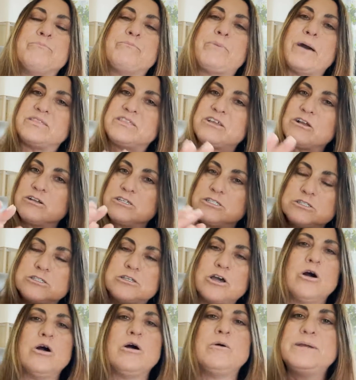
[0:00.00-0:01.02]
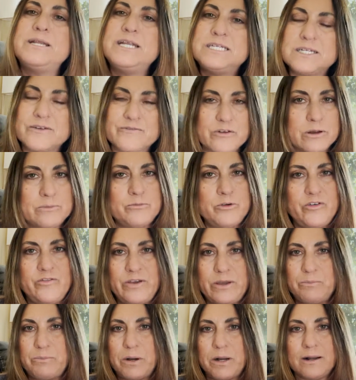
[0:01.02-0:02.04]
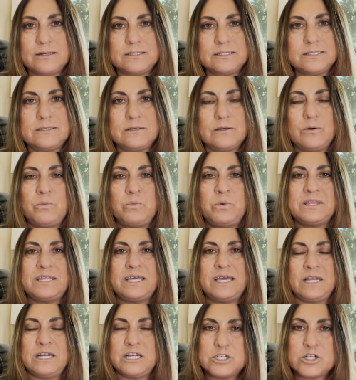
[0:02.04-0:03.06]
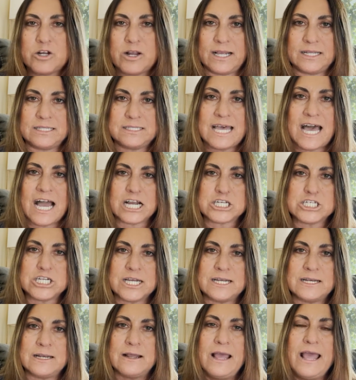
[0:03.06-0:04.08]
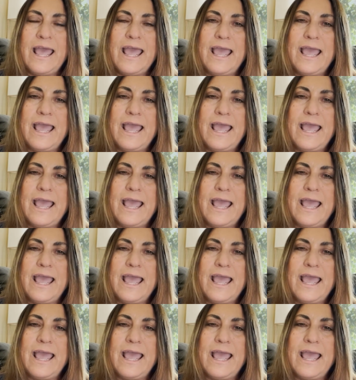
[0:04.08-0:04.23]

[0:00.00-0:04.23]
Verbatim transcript: but there's so many different moving parts within a transaction